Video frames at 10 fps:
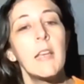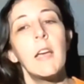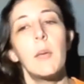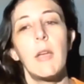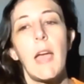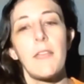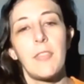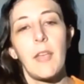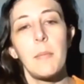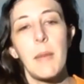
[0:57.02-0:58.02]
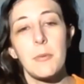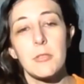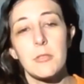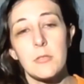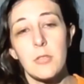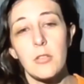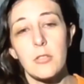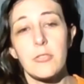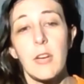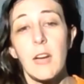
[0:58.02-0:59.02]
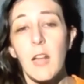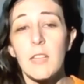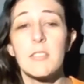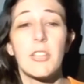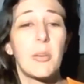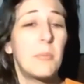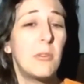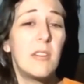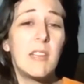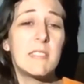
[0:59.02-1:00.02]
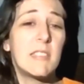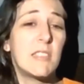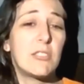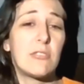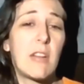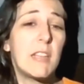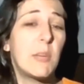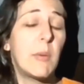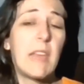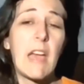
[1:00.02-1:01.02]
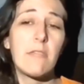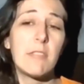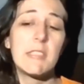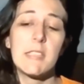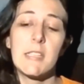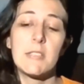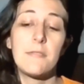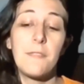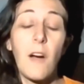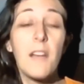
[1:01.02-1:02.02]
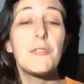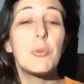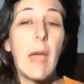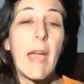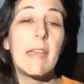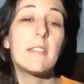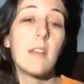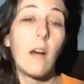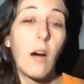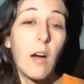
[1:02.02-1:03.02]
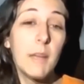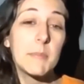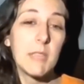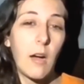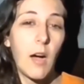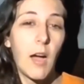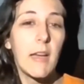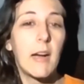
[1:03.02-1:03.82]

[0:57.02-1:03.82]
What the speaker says: And we have some Aboriginal and Torres Strait Islander communities in Australia where that risk is 5 to 8 times higher